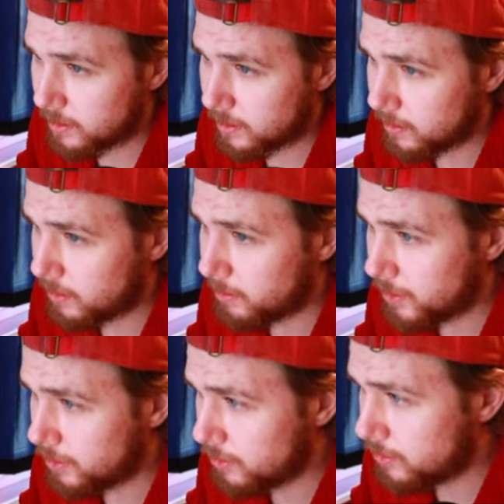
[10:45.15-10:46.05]
Only
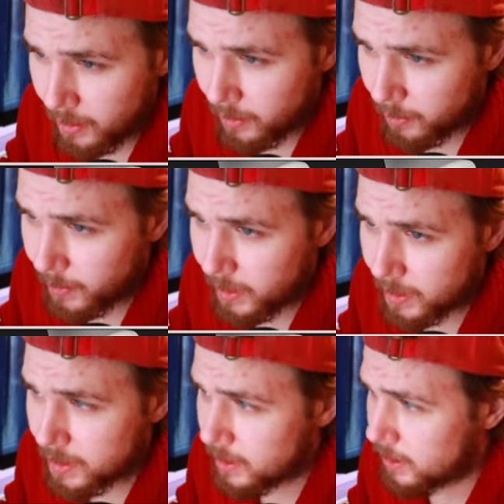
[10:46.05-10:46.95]
move. Queen
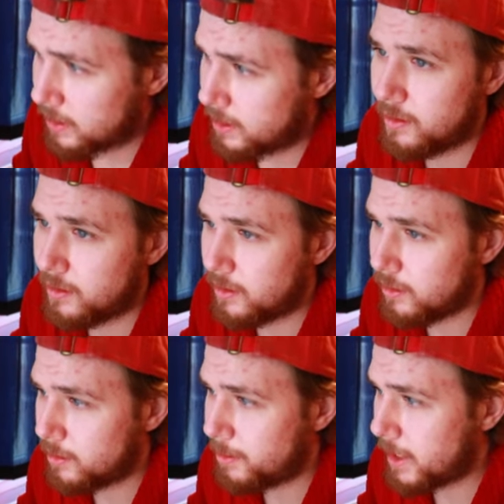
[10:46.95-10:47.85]
d6. Goes
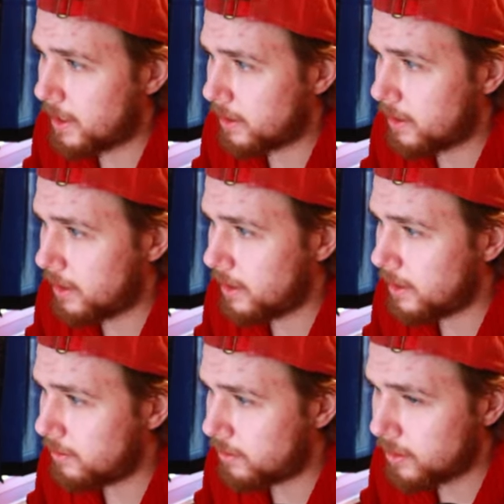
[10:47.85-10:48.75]
back. And then
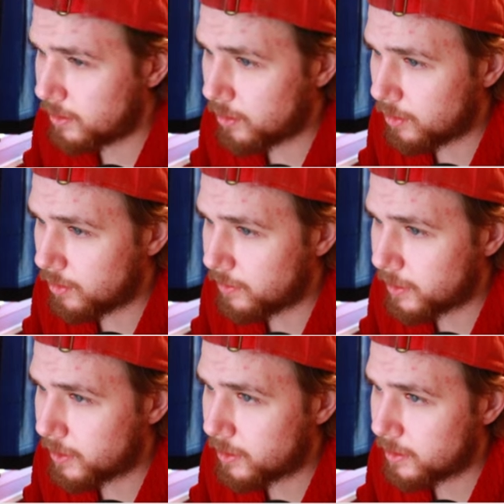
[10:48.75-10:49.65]
rook
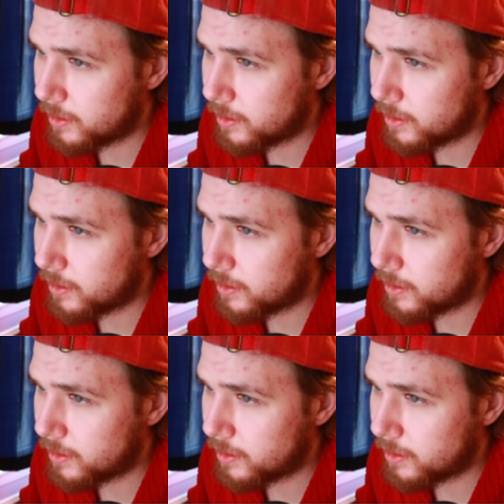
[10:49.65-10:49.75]
over.